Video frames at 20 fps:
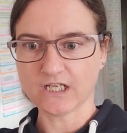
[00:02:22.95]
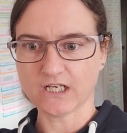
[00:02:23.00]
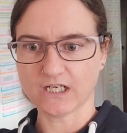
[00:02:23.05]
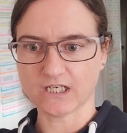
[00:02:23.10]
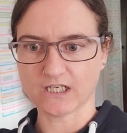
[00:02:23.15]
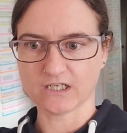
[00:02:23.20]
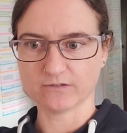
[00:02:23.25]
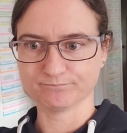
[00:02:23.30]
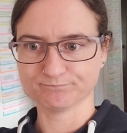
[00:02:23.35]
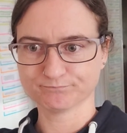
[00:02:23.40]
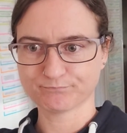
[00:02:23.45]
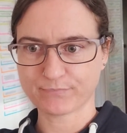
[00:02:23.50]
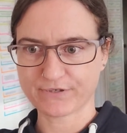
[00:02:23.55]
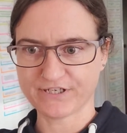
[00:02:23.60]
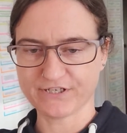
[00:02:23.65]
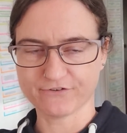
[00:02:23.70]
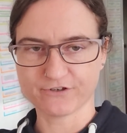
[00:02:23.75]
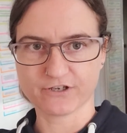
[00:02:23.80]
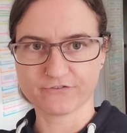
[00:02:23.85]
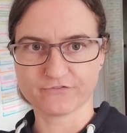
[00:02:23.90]
Um,
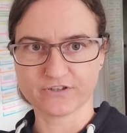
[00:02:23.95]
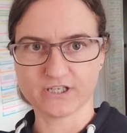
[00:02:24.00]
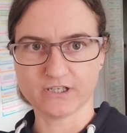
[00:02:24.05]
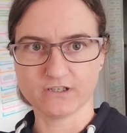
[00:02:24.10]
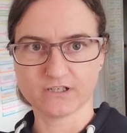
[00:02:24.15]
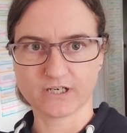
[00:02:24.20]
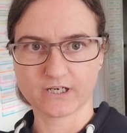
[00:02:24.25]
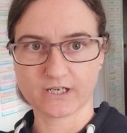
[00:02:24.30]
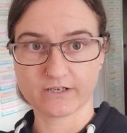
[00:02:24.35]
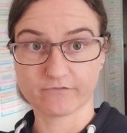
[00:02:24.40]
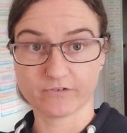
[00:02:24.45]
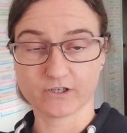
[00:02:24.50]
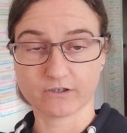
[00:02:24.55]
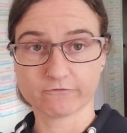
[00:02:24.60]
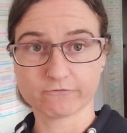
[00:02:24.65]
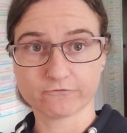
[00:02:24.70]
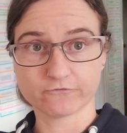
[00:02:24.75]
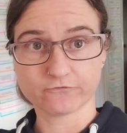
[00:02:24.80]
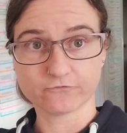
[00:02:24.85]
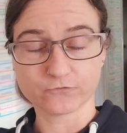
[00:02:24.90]
being a vegan and having a
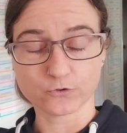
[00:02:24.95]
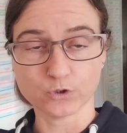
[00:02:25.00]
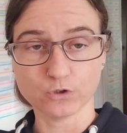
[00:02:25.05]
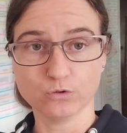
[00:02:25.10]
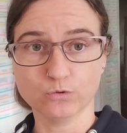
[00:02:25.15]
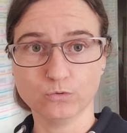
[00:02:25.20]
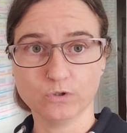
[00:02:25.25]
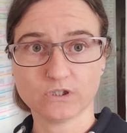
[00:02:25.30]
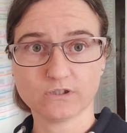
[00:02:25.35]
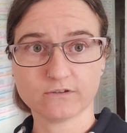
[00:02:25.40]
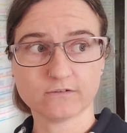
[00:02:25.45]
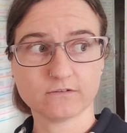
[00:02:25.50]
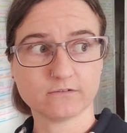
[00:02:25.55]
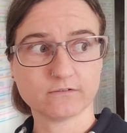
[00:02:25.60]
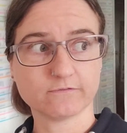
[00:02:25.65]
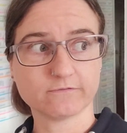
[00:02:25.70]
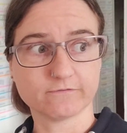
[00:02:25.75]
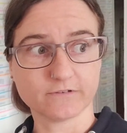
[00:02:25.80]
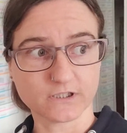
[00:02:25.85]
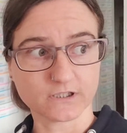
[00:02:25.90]
full
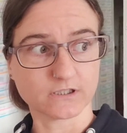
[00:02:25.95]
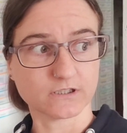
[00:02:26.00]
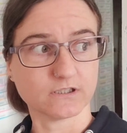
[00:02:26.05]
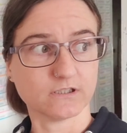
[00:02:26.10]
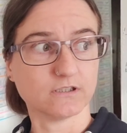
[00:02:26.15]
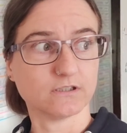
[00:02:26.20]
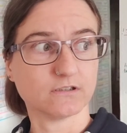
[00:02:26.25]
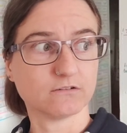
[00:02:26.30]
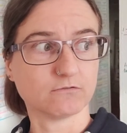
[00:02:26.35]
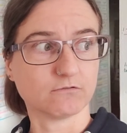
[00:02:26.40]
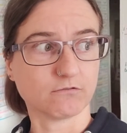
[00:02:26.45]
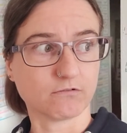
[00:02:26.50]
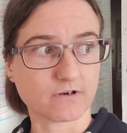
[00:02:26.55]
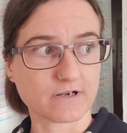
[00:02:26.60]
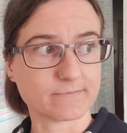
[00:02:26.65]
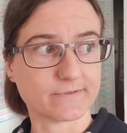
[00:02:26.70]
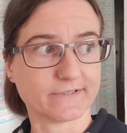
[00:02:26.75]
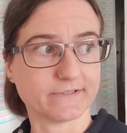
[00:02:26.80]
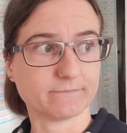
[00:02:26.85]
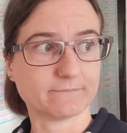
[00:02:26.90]
fucking
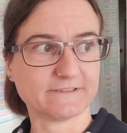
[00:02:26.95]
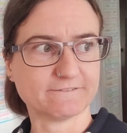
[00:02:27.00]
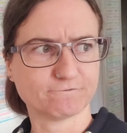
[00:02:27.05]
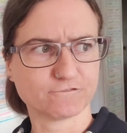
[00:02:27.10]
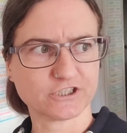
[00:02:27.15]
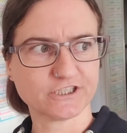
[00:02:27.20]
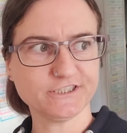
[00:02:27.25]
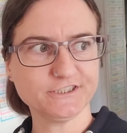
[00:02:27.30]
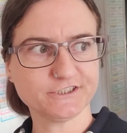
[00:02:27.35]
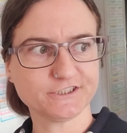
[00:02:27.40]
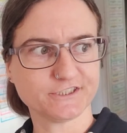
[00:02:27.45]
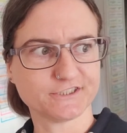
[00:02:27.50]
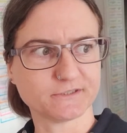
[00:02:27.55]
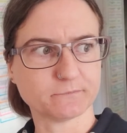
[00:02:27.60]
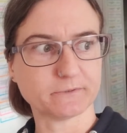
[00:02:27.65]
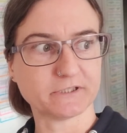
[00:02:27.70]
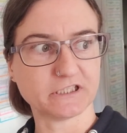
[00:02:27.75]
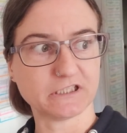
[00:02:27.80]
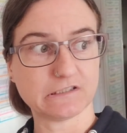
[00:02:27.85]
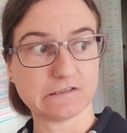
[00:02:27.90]
rabbit in my fridge is a
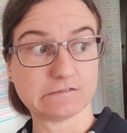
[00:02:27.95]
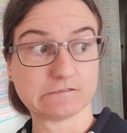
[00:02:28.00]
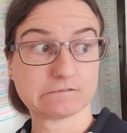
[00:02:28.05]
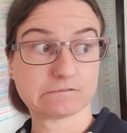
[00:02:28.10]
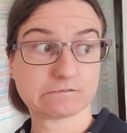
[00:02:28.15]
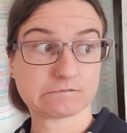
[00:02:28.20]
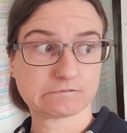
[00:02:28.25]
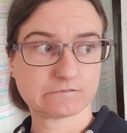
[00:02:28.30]
bit like,